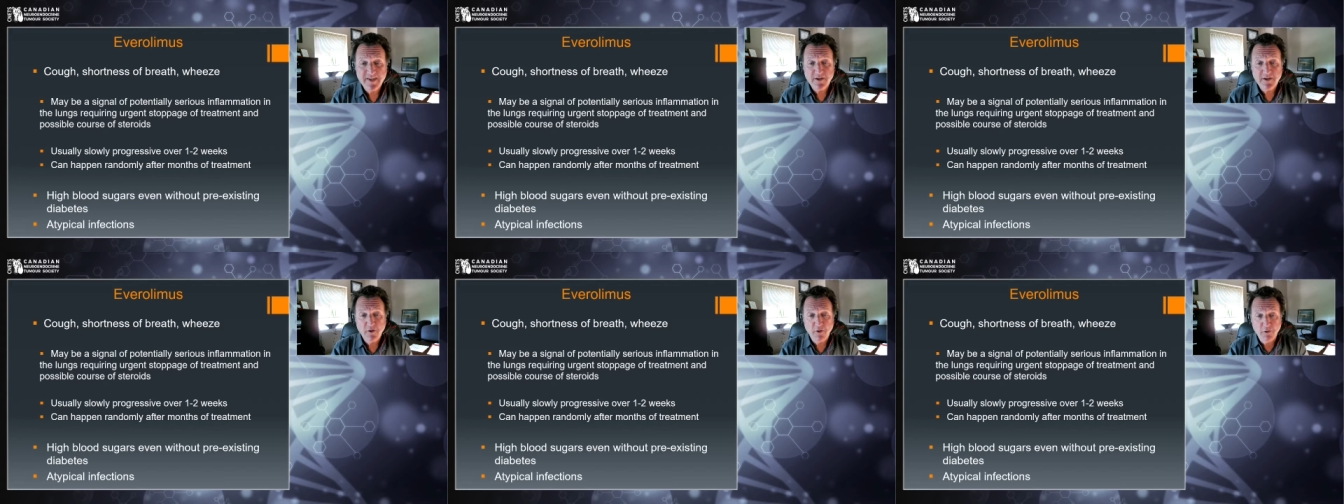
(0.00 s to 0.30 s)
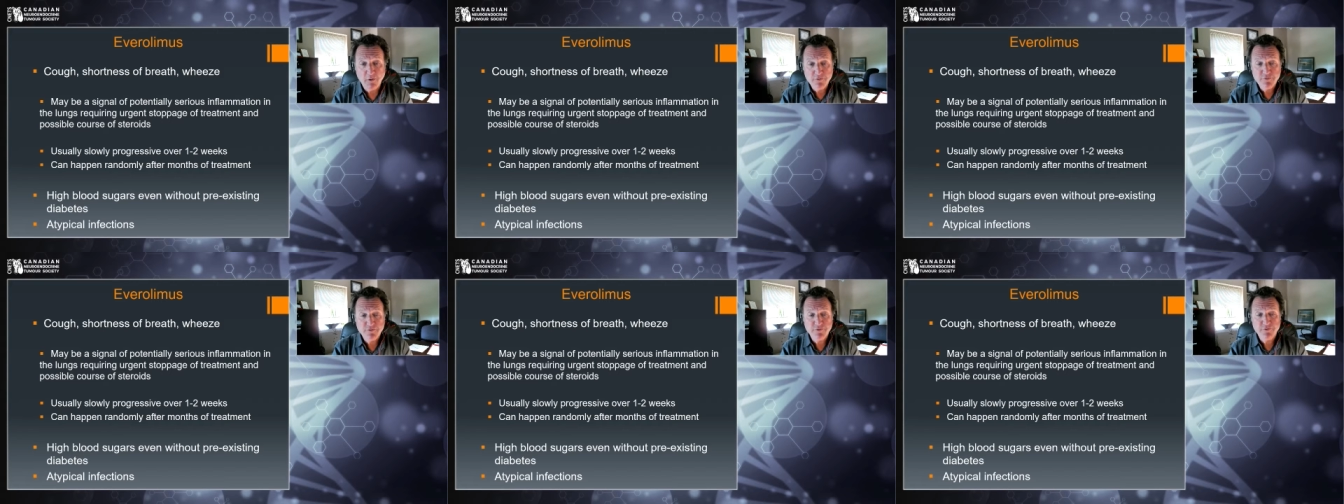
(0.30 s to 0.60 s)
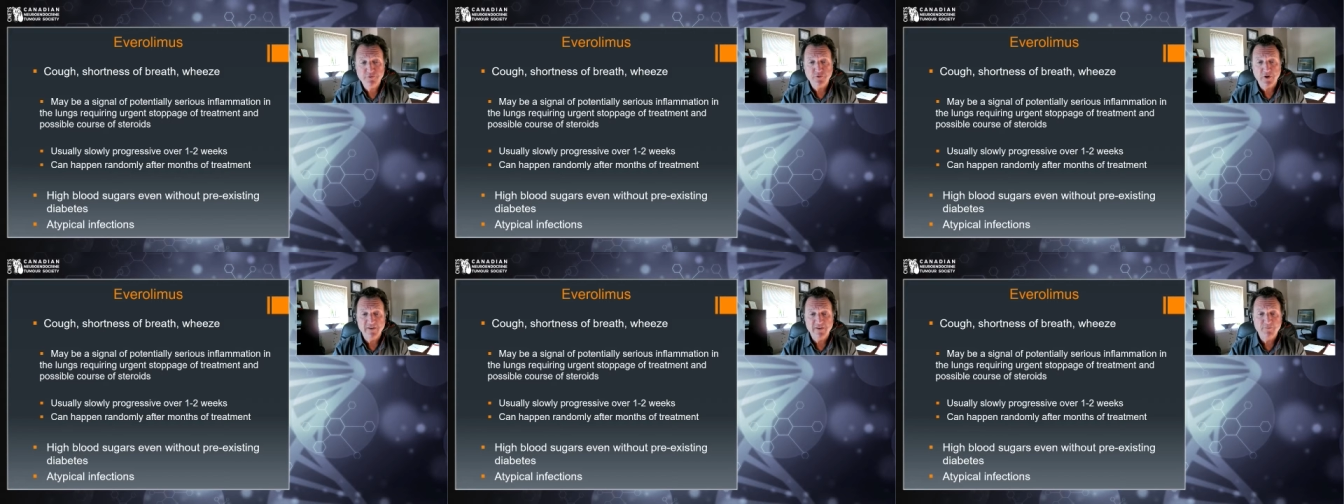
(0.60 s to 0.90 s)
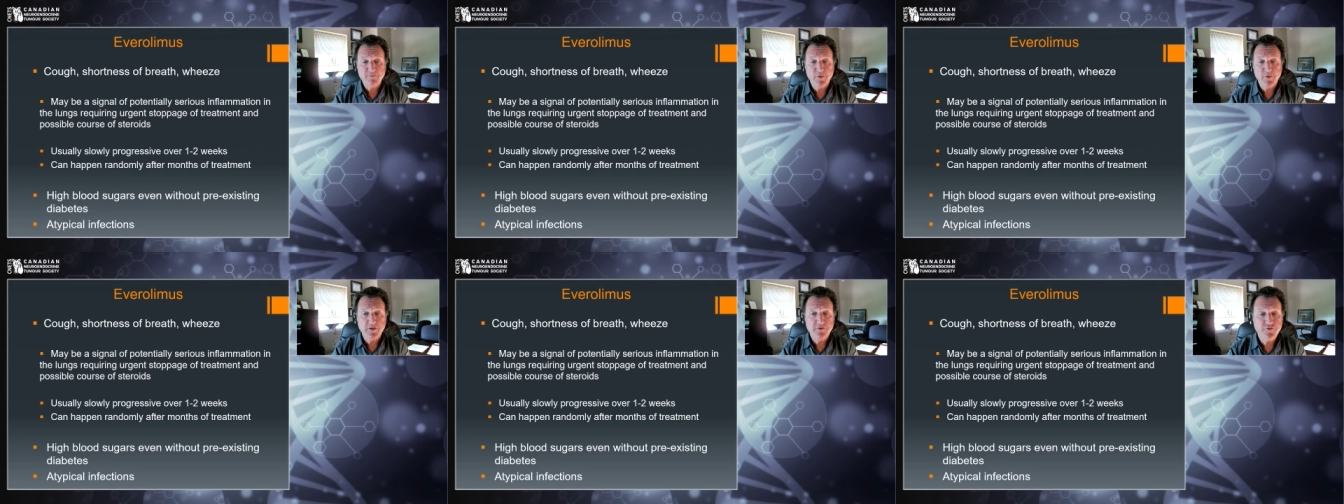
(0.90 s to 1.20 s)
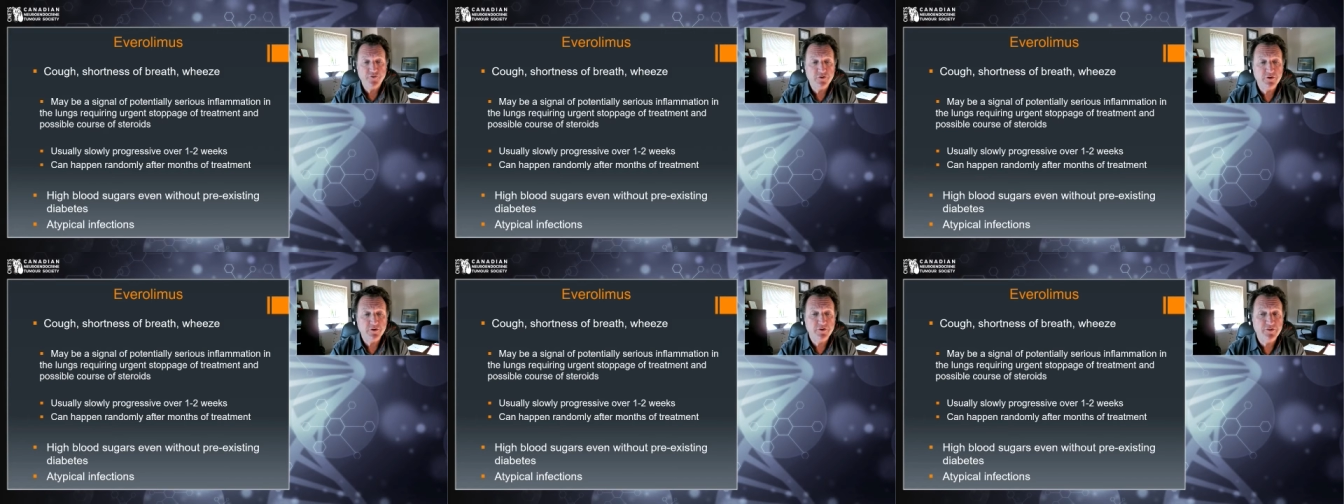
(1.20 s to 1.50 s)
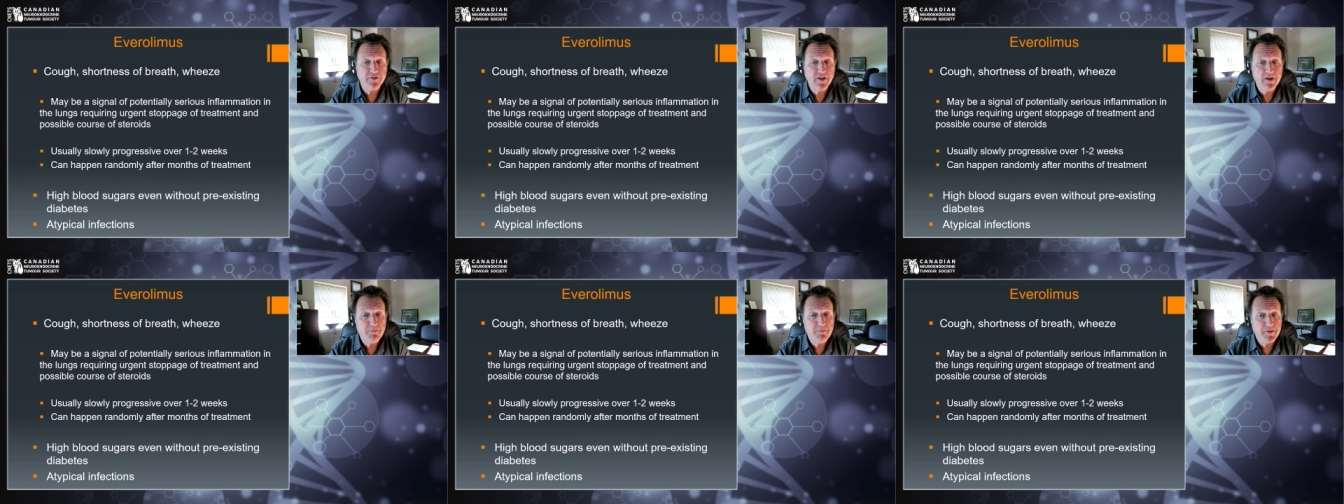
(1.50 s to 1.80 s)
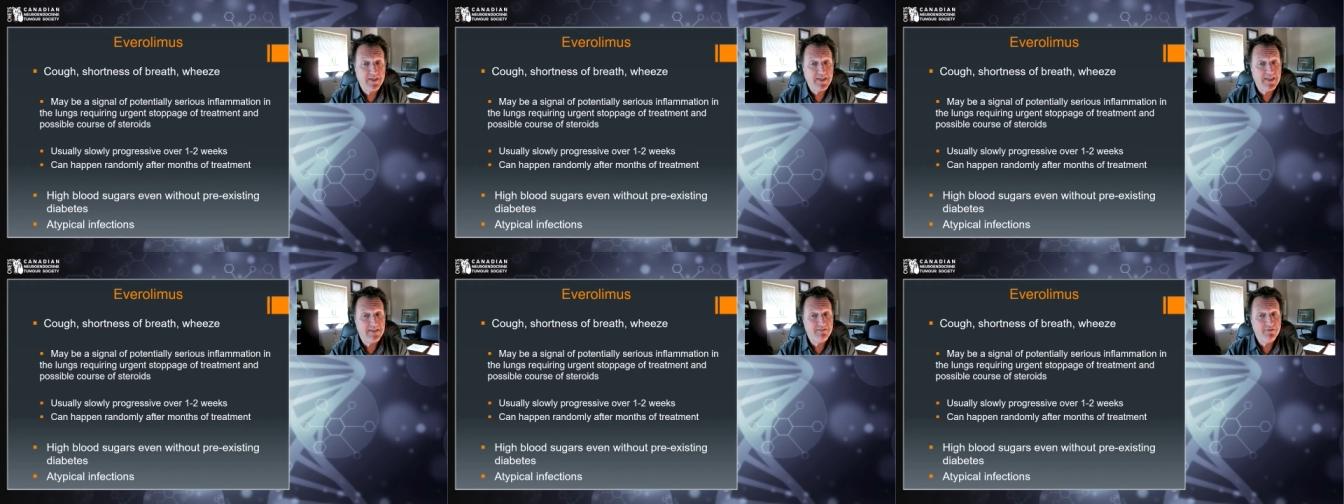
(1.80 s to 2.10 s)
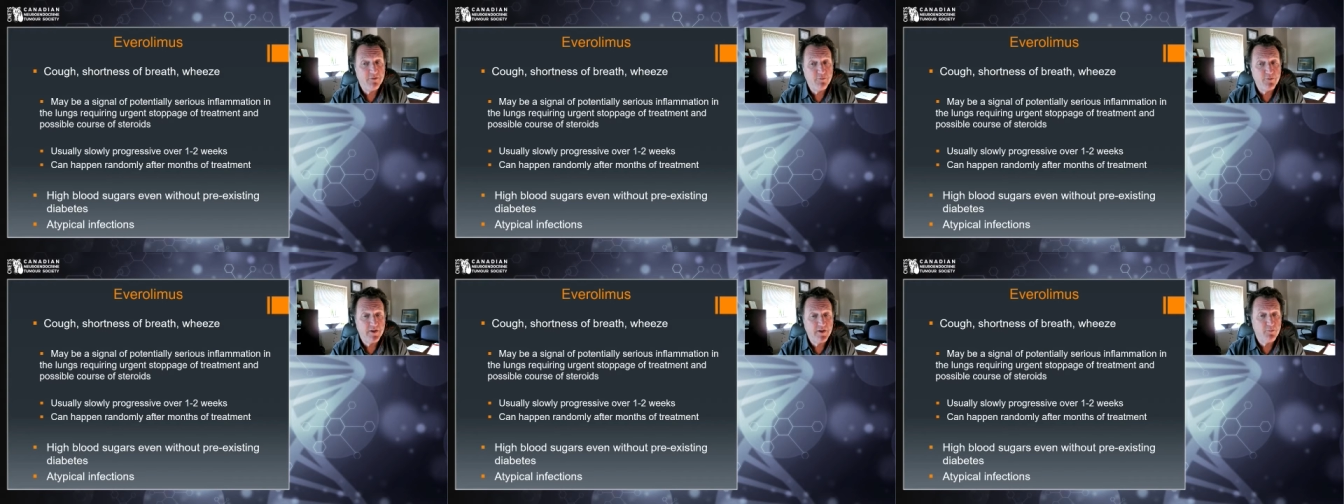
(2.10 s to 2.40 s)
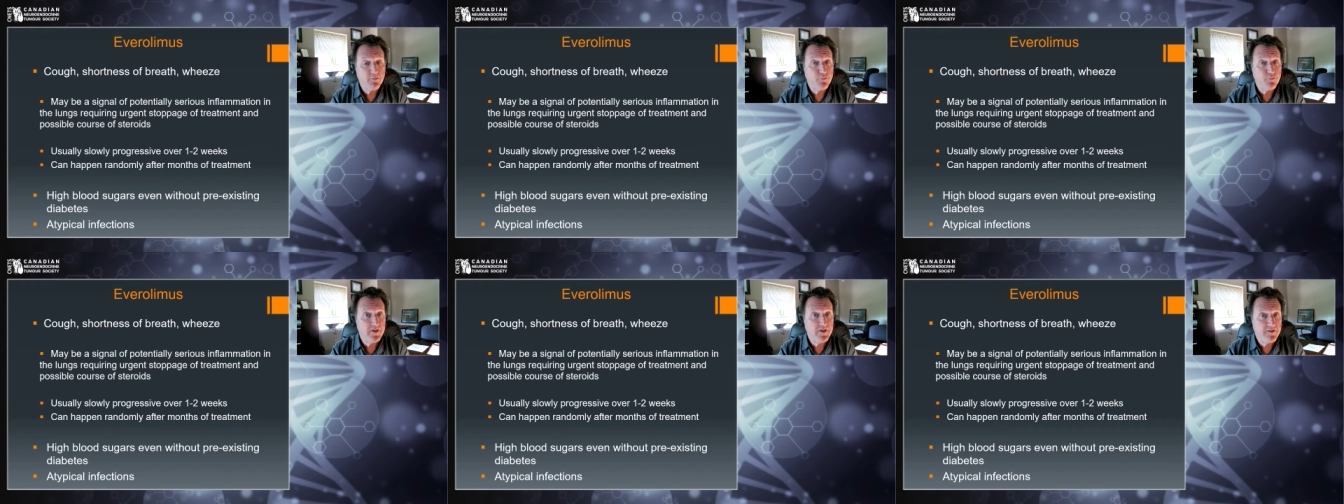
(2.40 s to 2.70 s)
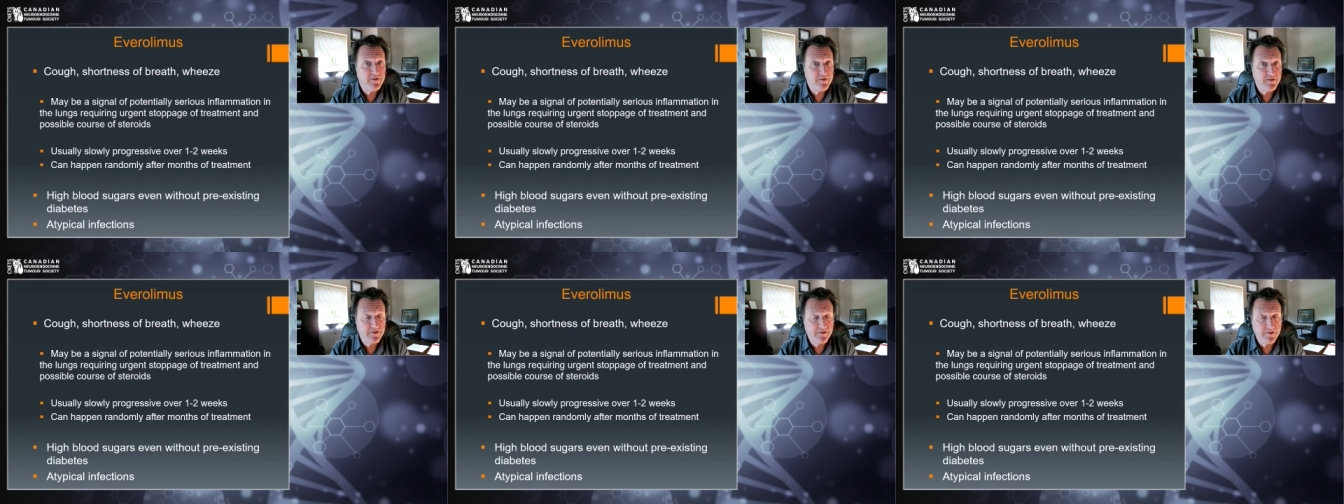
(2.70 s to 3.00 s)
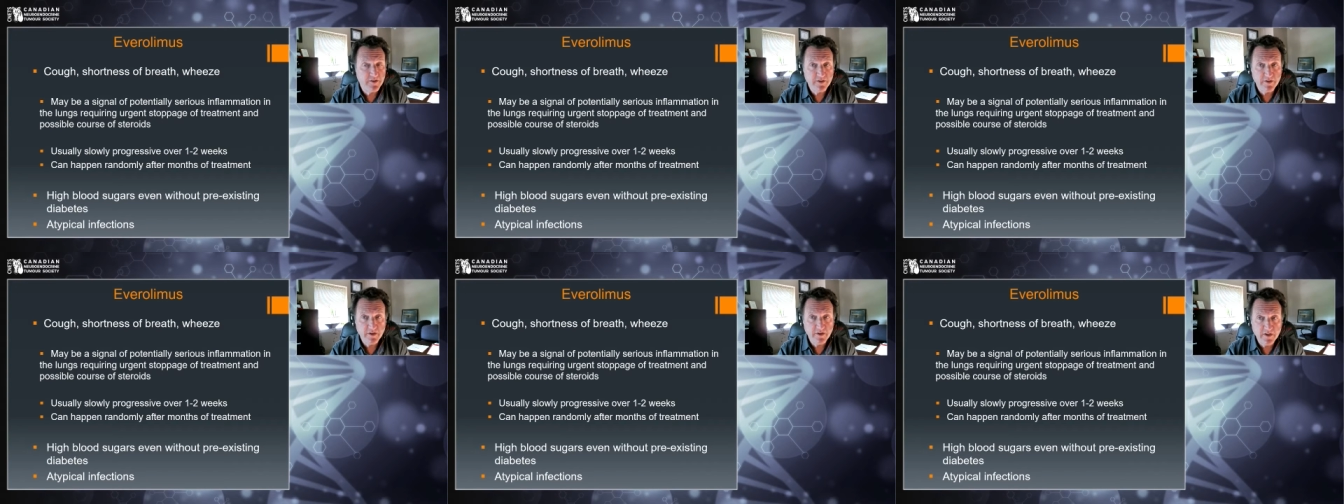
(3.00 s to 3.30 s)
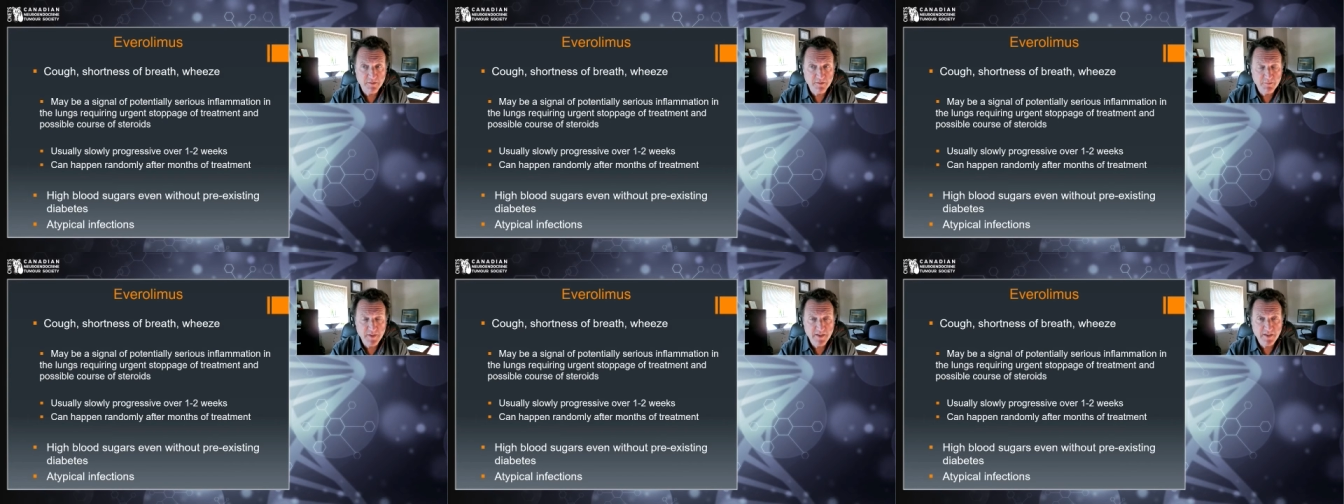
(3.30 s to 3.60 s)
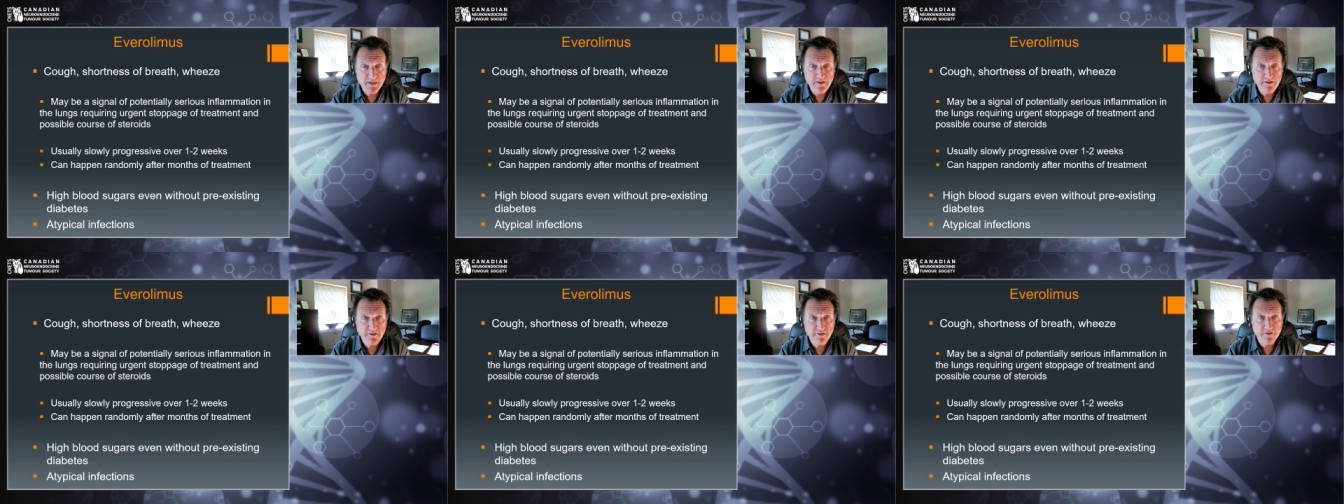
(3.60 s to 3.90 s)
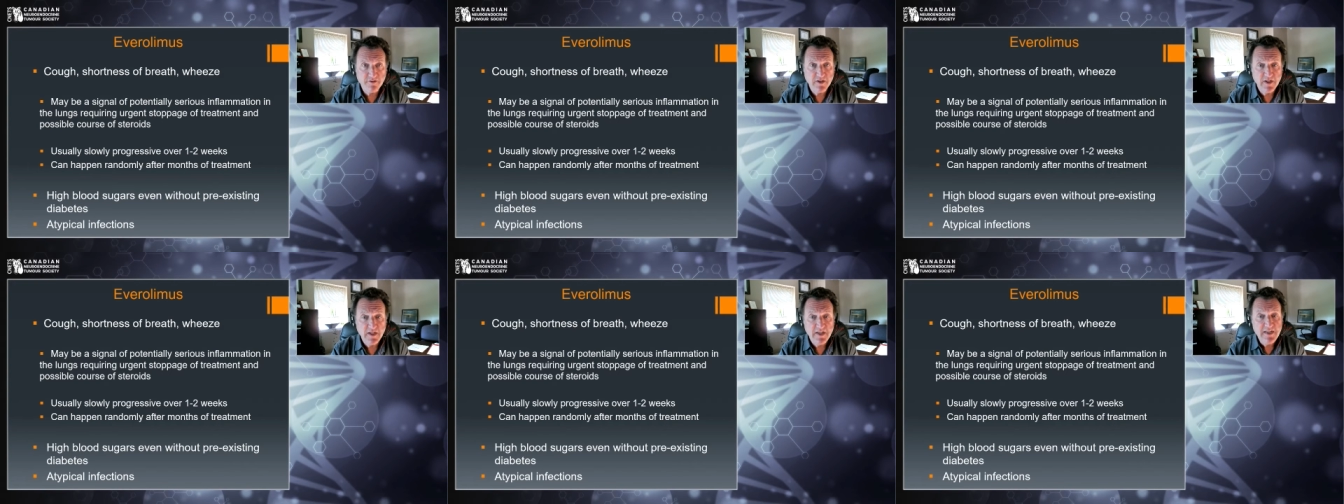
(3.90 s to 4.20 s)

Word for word: can also drive blood sugars up even without pre-existing diabetes.